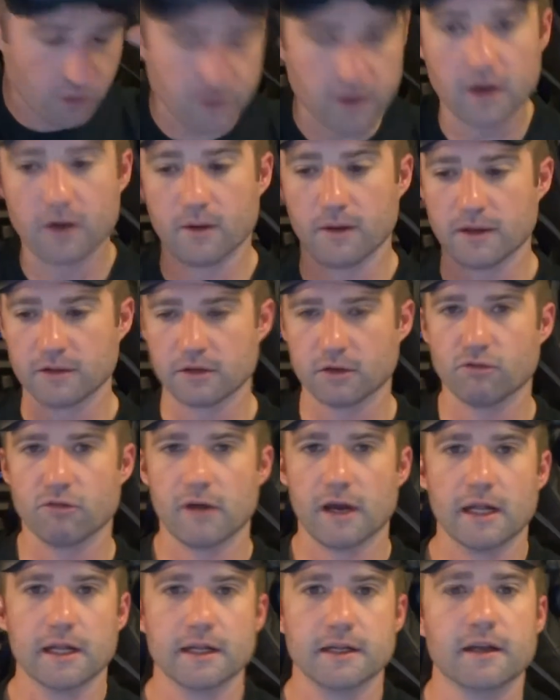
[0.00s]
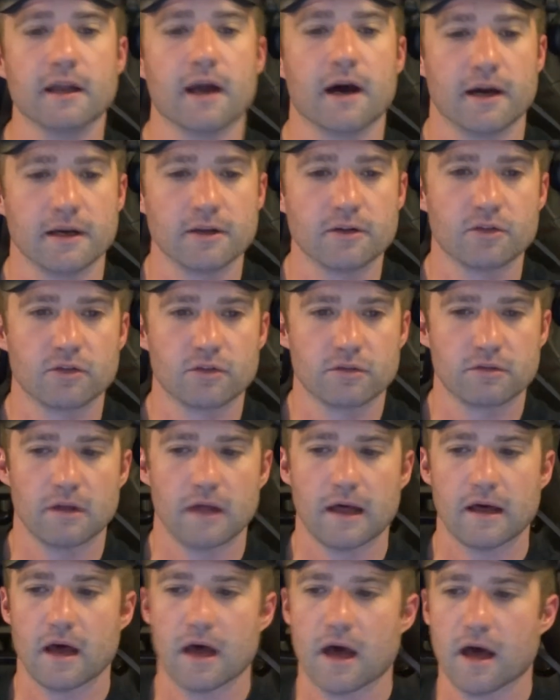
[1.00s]
audio is a really nice
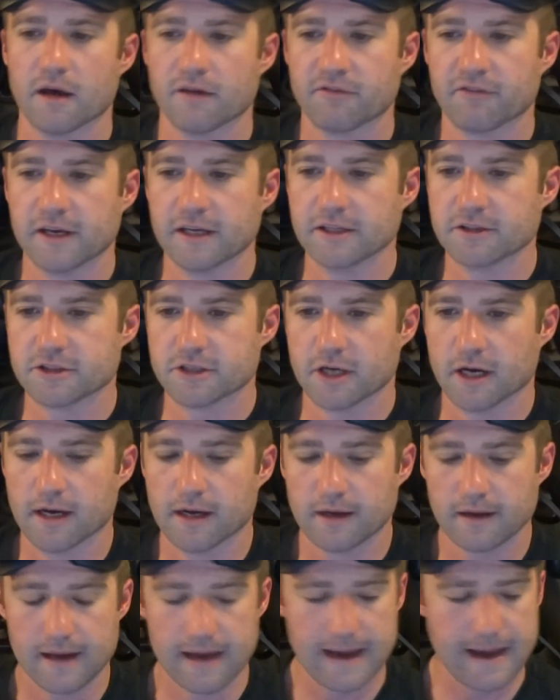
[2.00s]
feature.